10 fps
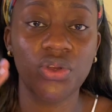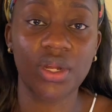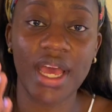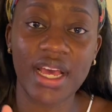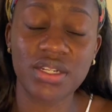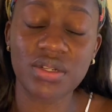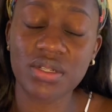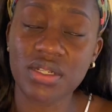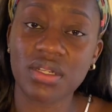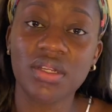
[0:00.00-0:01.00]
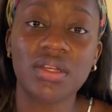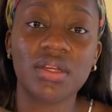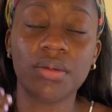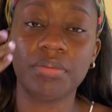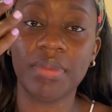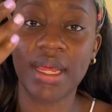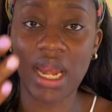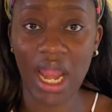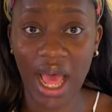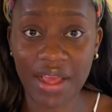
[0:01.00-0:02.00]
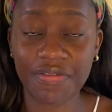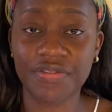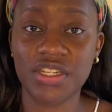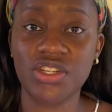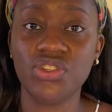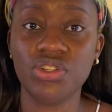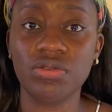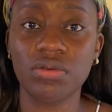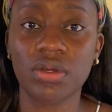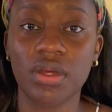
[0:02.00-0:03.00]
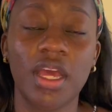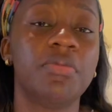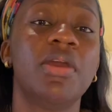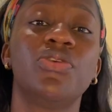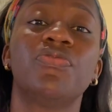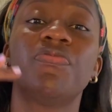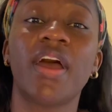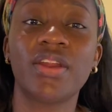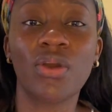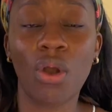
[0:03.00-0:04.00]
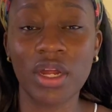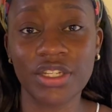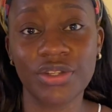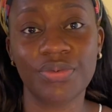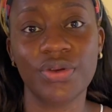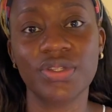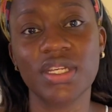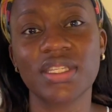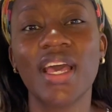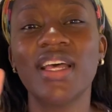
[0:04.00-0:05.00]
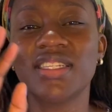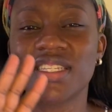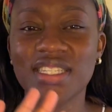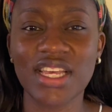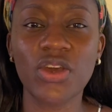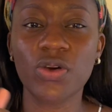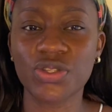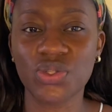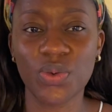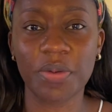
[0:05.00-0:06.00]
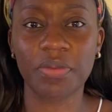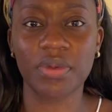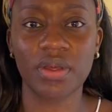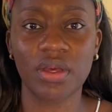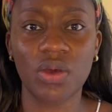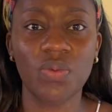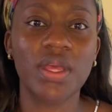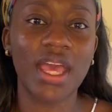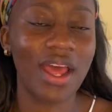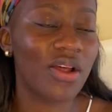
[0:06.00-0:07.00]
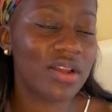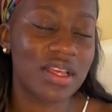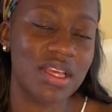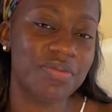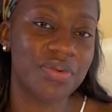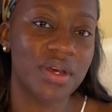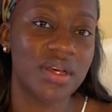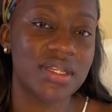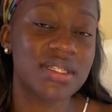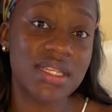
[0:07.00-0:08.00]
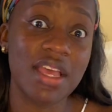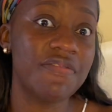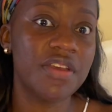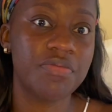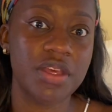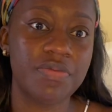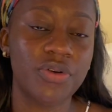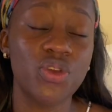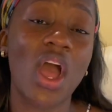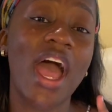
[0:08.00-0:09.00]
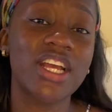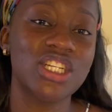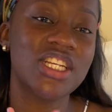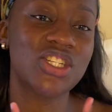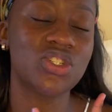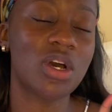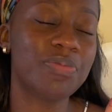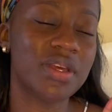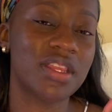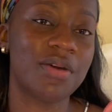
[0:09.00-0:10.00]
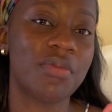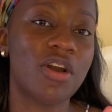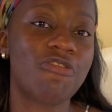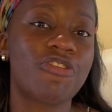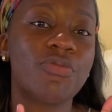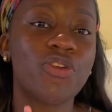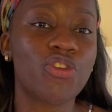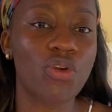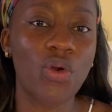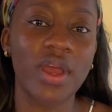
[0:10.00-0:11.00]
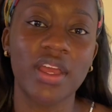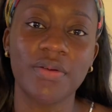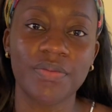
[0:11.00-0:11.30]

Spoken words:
You're an adult. May life teach you, and may you find God in the process. It's a sink or swim. We cannot keep saving people. You're actually stopping them from growing.